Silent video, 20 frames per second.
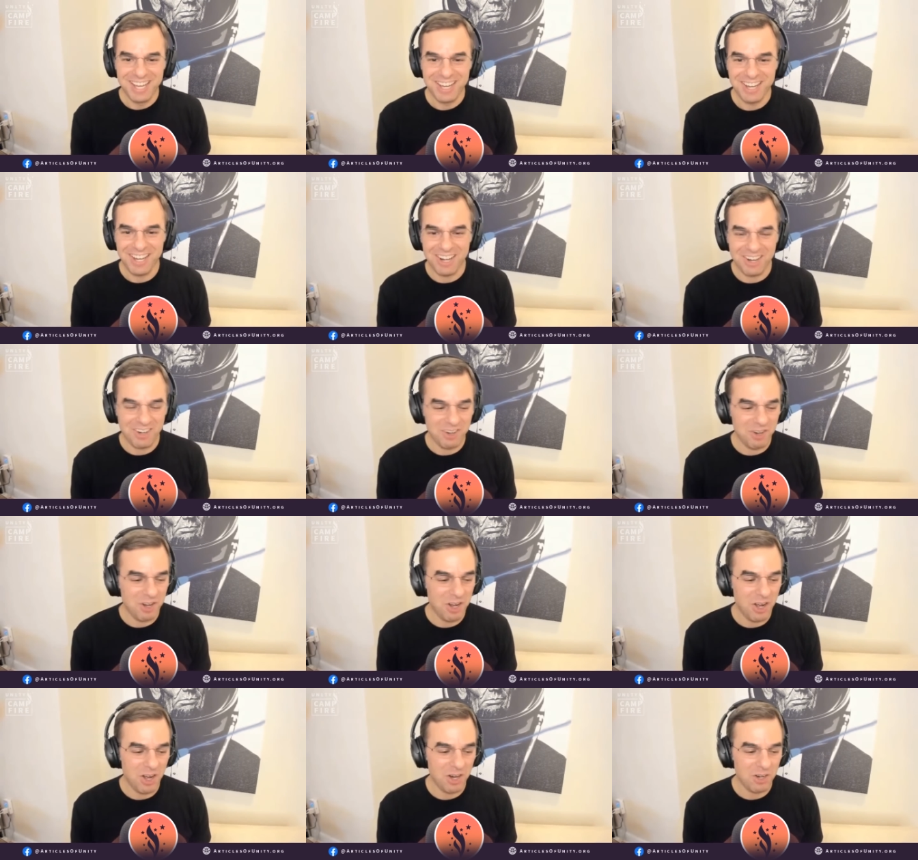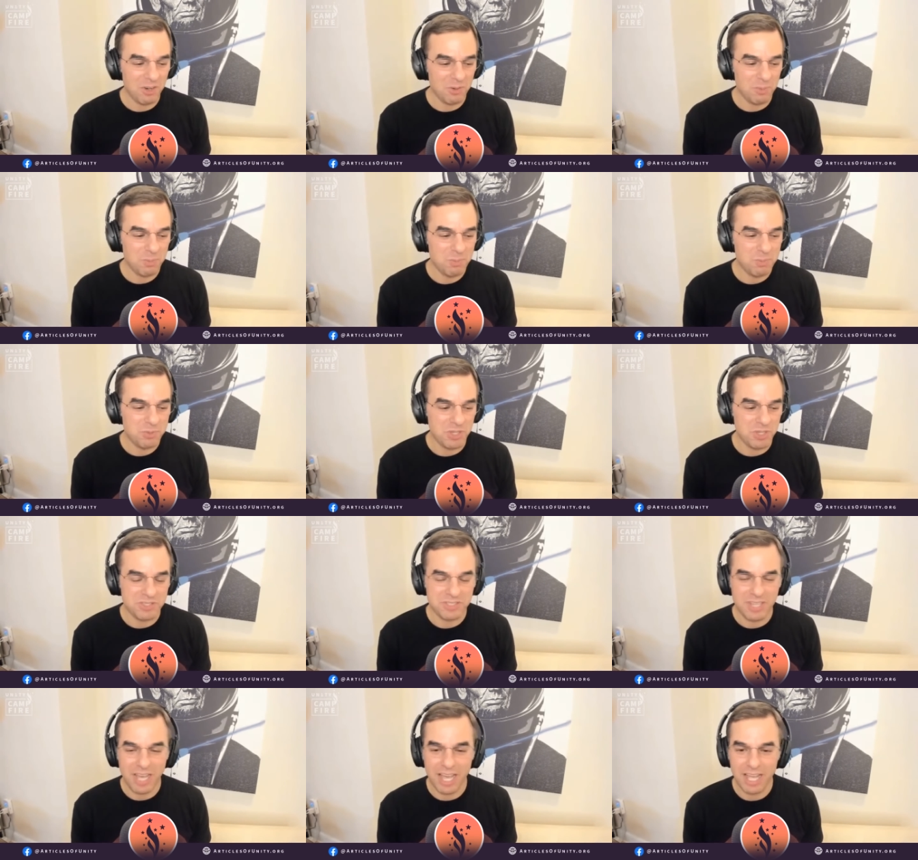our
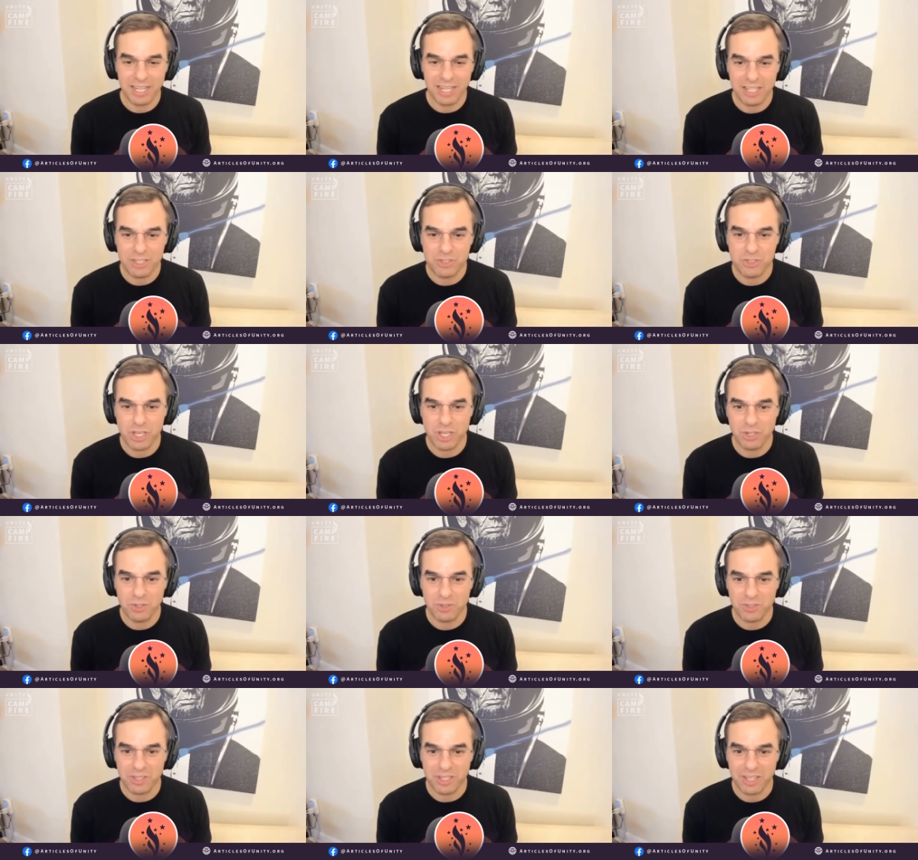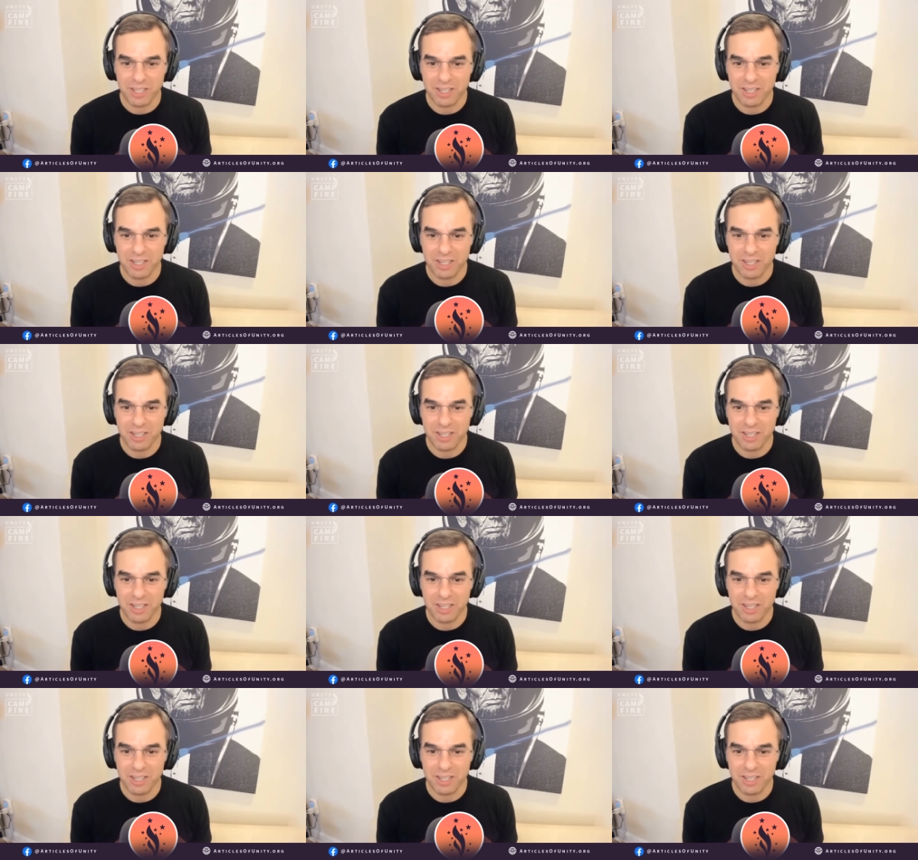society generally.